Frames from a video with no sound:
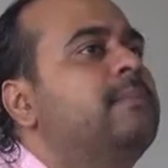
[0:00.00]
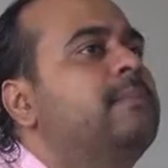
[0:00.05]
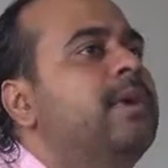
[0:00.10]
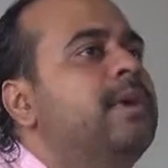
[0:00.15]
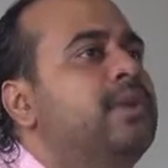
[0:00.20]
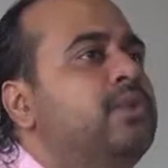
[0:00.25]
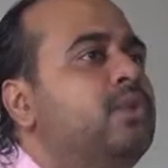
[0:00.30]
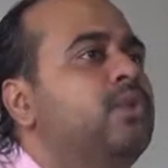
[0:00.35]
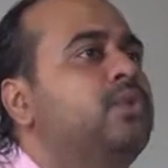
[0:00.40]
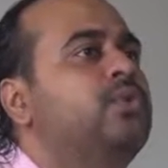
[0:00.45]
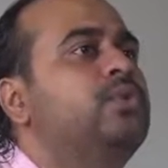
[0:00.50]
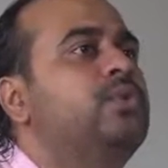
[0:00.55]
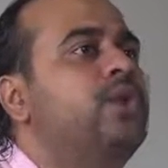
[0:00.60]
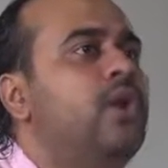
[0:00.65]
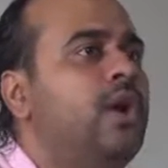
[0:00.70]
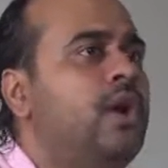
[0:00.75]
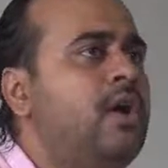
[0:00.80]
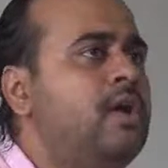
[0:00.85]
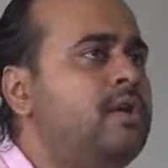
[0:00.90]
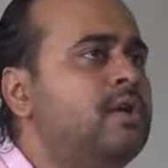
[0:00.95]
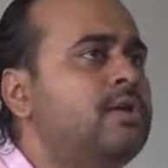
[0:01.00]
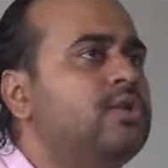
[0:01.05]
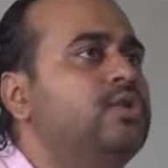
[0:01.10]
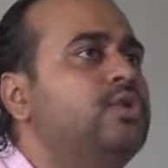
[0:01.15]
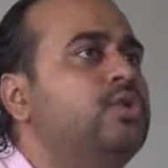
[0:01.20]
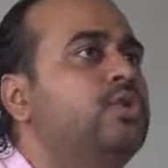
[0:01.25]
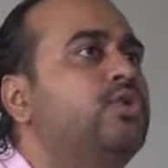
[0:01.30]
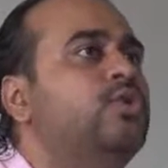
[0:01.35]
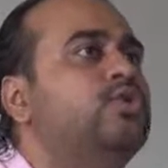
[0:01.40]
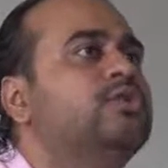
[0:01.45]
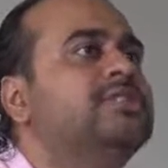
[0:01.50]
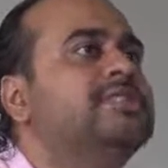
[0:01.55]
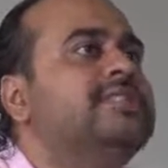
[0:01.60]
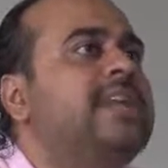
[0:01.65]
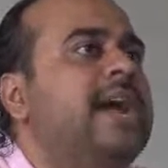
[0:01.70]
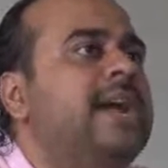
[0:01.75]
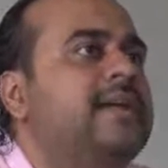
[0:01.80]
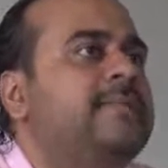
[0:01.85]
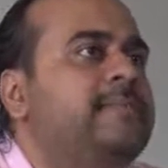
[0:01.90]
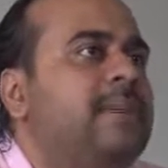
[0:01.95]
but you do not use
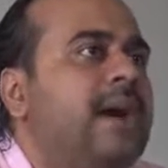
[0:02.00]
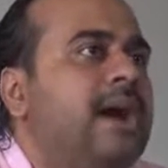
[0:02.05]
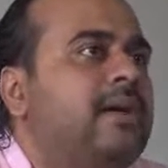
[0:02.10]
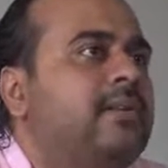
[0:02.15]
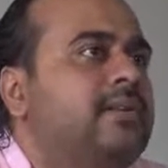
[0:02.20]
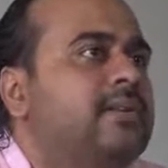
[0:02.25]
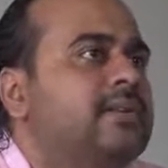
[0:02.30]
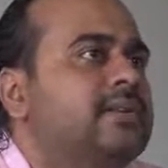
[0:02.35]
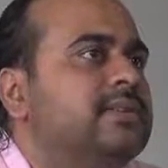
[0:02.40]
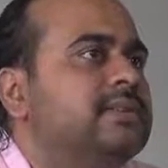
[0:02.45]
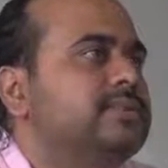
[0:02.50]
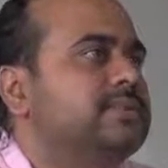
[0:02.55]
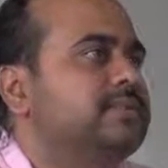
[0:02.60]
that power.